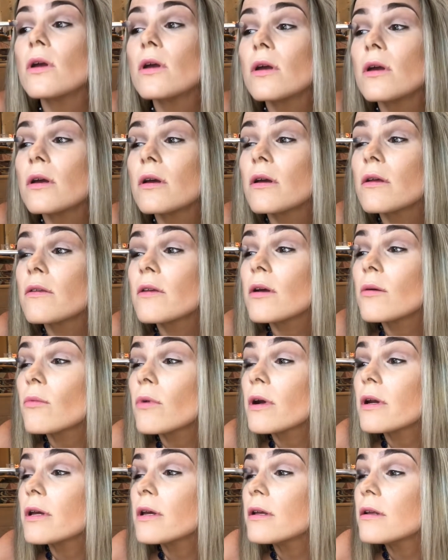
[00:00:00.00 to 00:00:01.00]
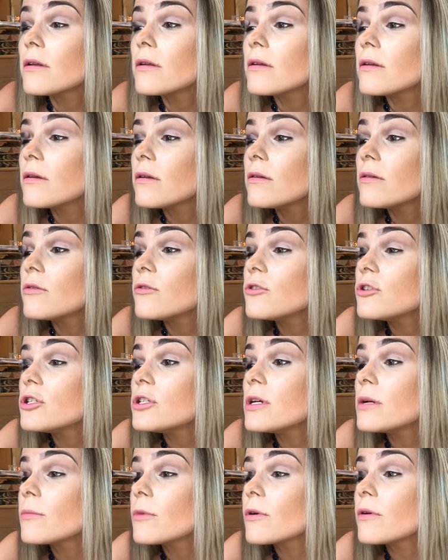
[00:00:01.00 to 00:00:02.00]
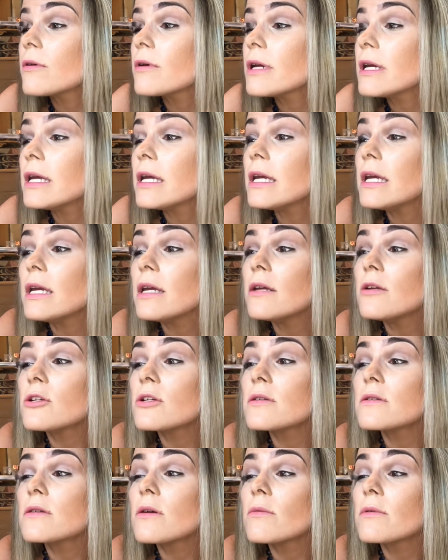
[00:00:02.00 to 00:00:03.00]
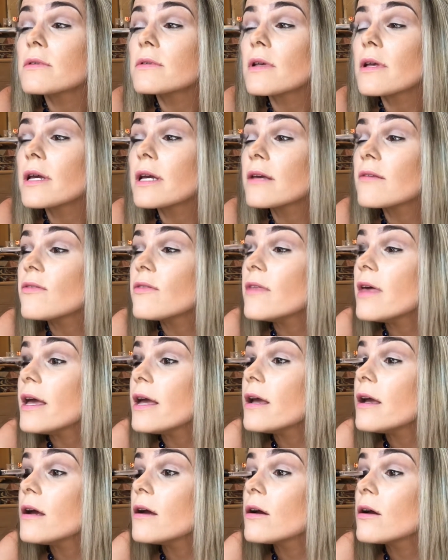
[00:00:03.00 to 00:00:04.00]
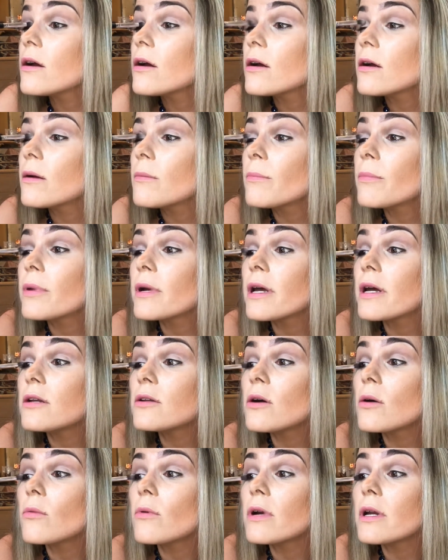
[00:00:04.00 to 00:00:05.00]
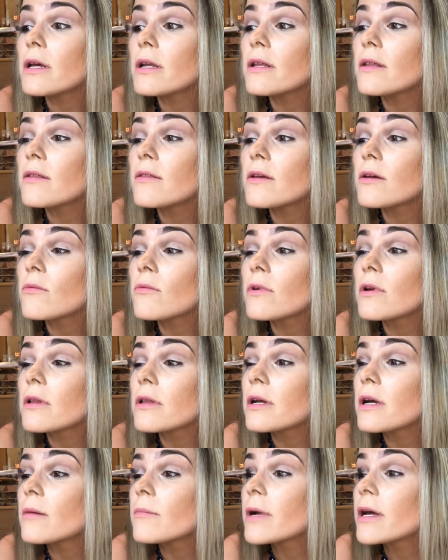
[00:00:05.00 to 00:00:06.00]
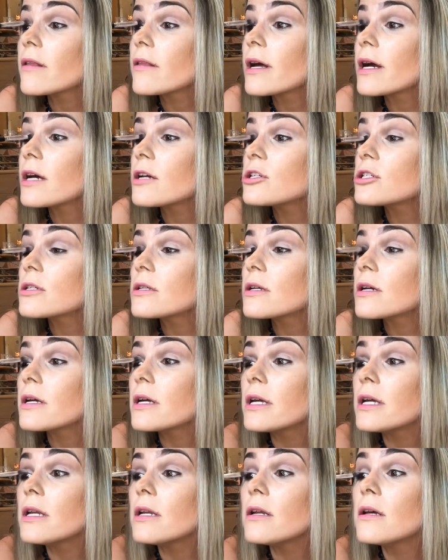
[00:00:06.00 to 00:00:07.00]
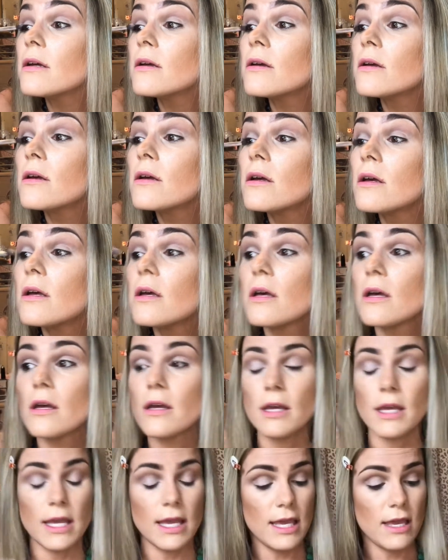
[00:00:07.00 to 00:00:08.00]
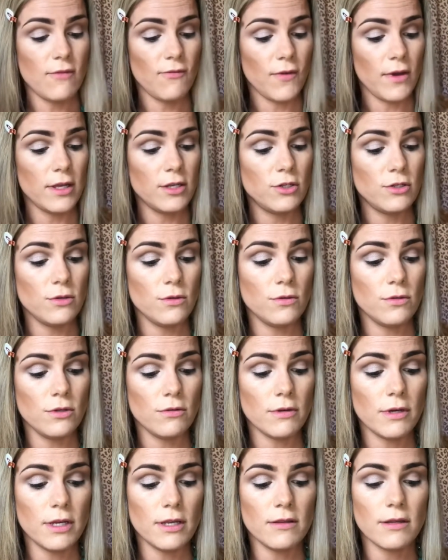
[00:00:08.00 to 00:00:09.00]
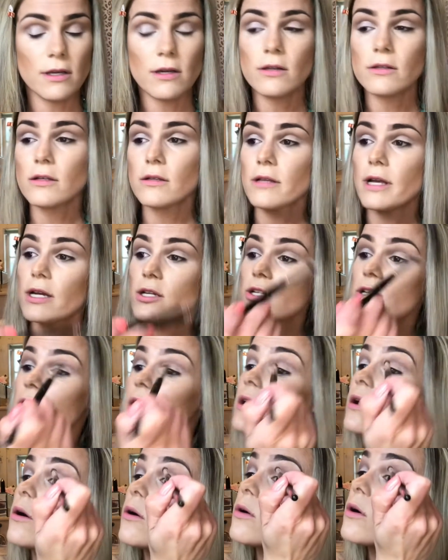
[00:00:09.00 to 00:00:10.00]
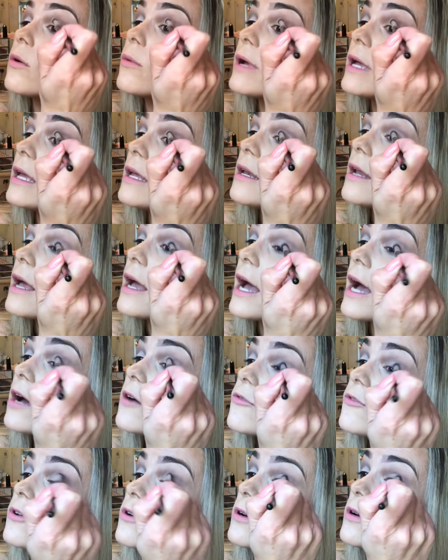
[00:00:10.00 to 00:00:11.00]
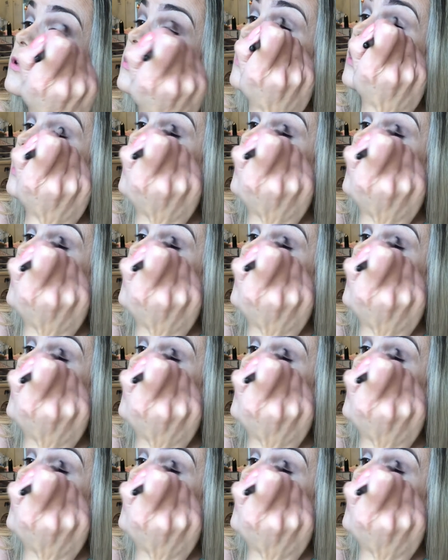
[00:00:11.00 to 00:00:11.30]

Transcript: because I want it shimmery, just so it's like there, but I don't want anything really on my lash line. If I do anything on the lash line, I'll go in after I